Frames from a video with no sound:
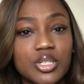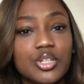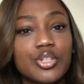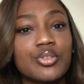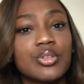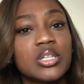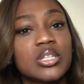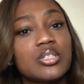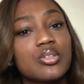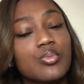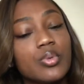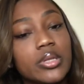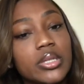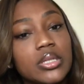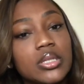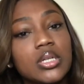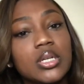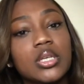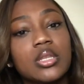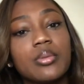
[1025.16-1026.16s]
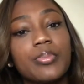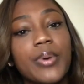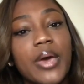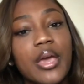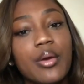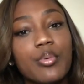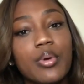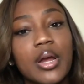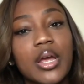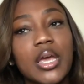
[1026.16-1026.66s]
so you need to really look at the
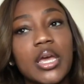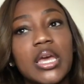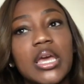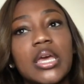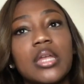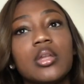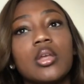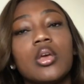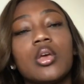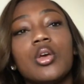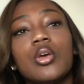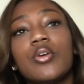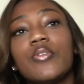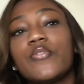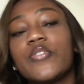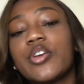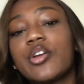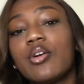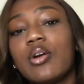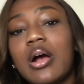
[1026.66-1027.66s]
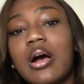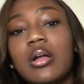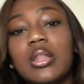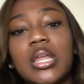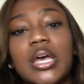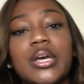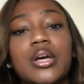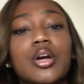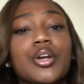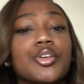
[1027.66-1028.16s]
pay rate and figure out,
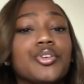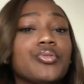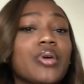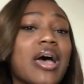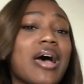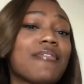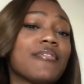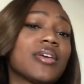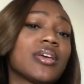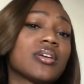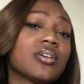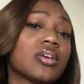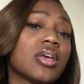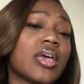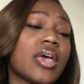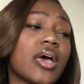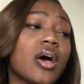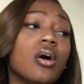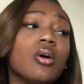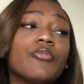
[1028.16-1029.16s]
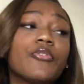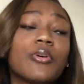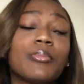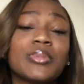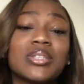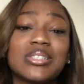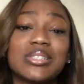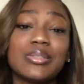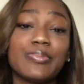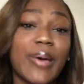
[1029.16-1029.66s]
like, are you having help
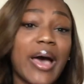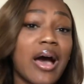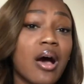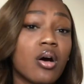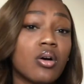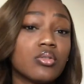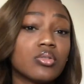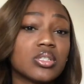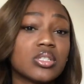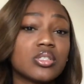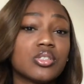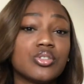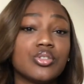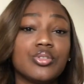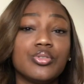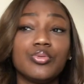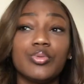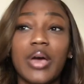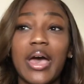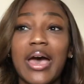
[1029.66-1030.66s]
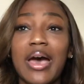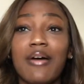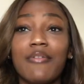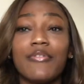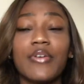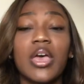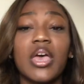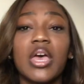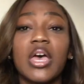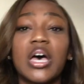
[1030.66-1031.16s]
from a spouse? Do you
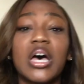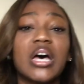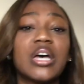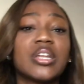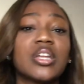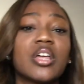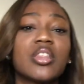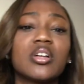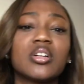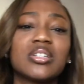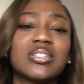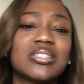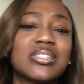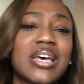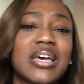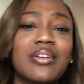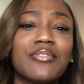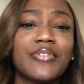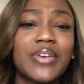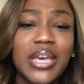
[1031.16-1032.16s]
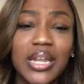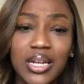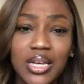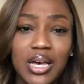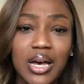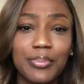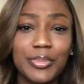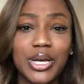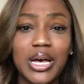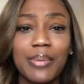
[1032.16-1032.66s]
have another set of
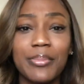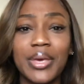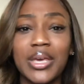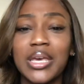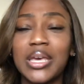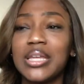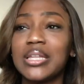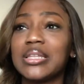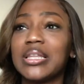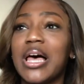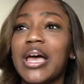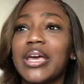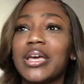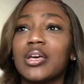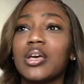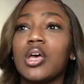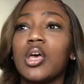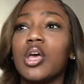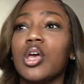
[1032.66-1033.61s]
income coming in? Like,